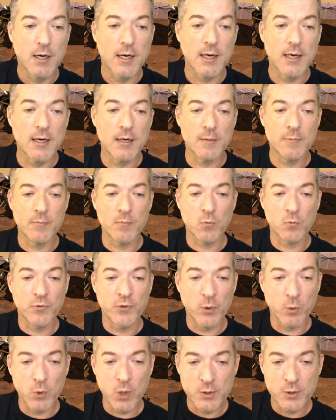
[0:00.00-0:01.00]

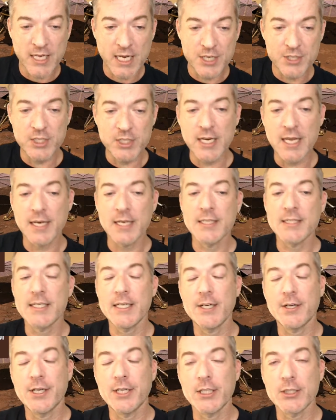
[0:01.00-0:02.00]
The rotation and
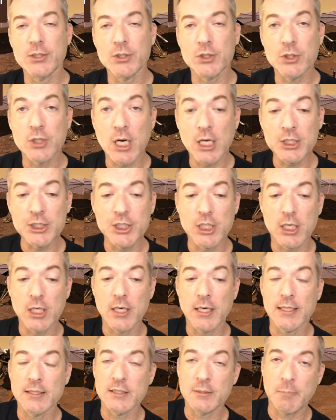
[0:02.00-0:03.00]
interior
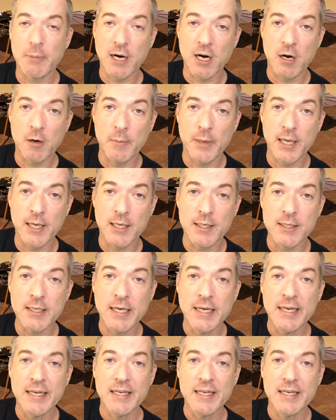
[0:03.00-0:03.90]
structure experiment